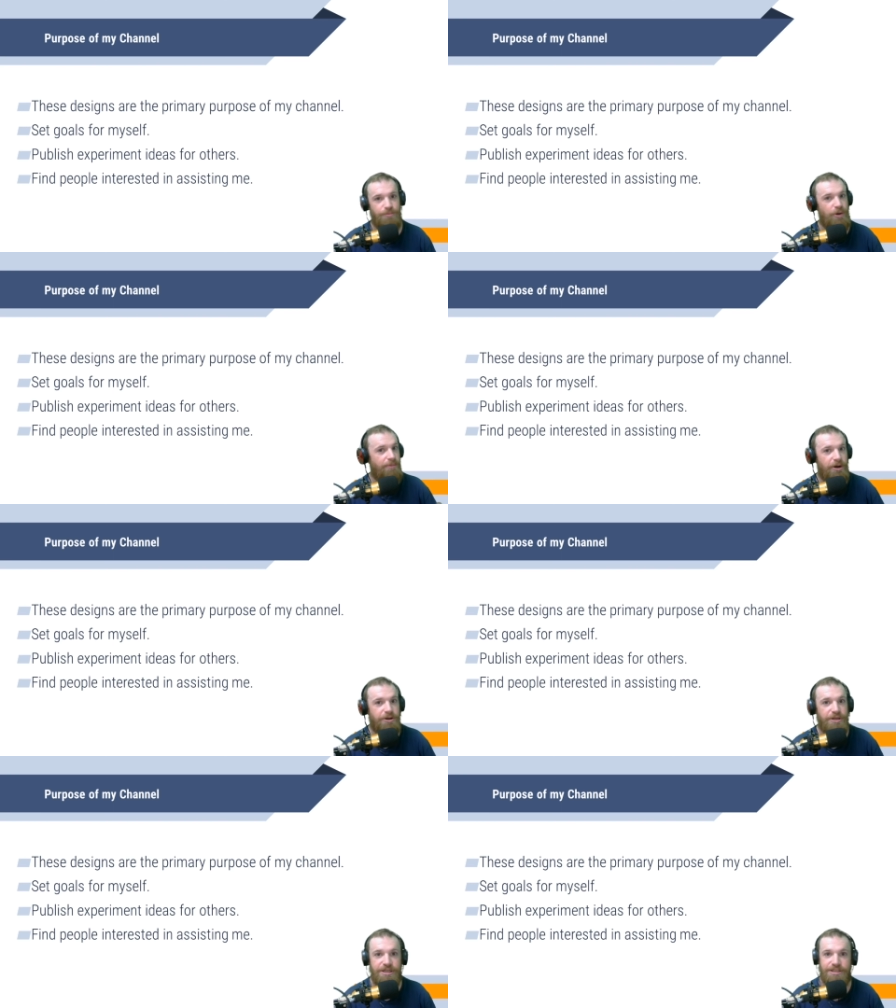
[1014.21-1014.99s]

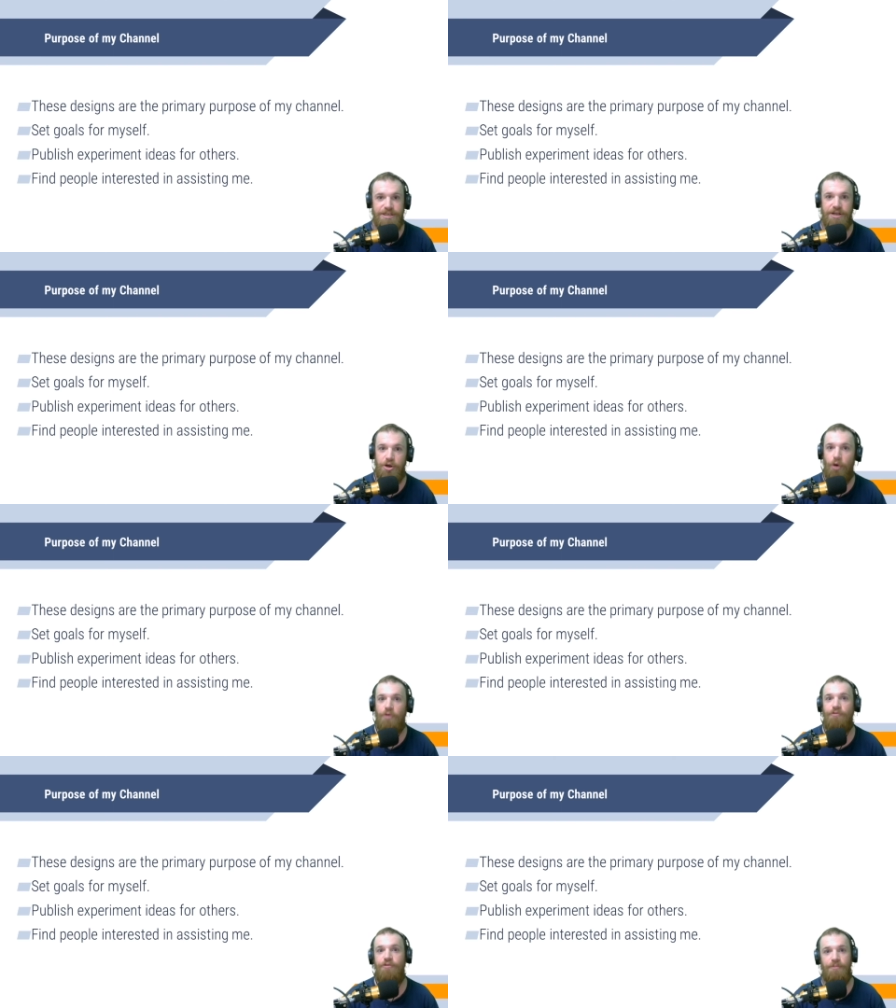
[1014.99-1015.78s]
primarily to set a
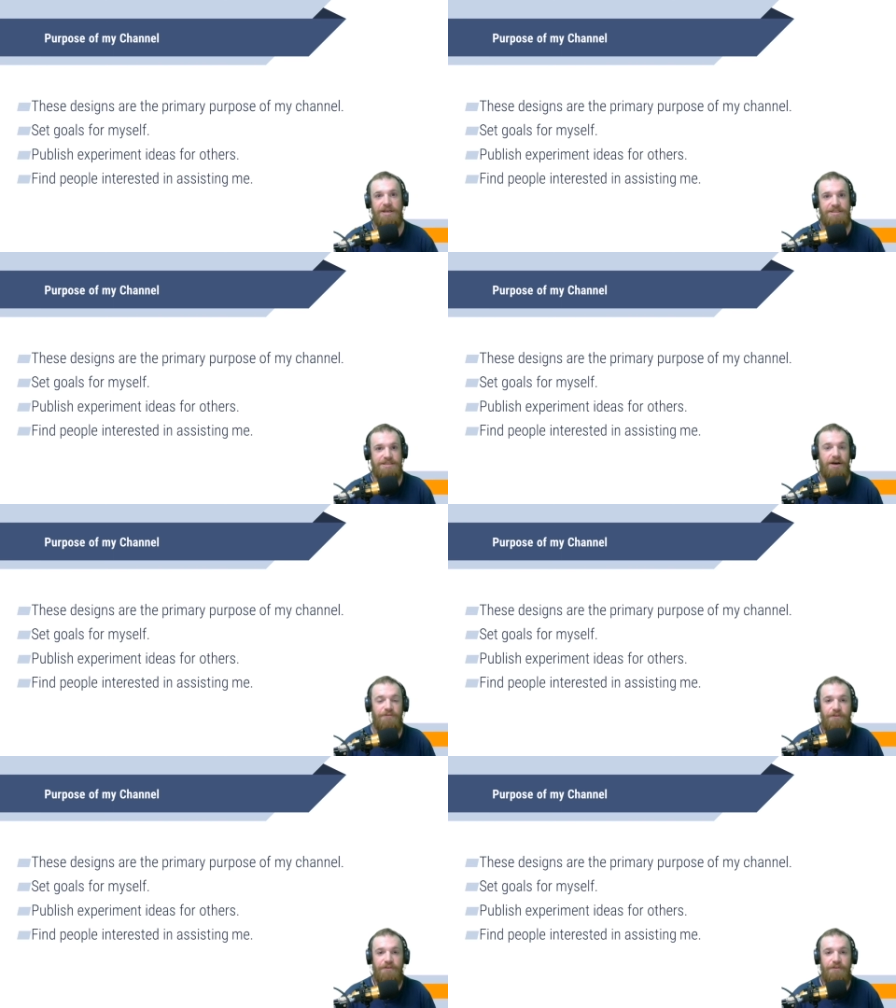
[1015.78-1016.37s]
goal for myself.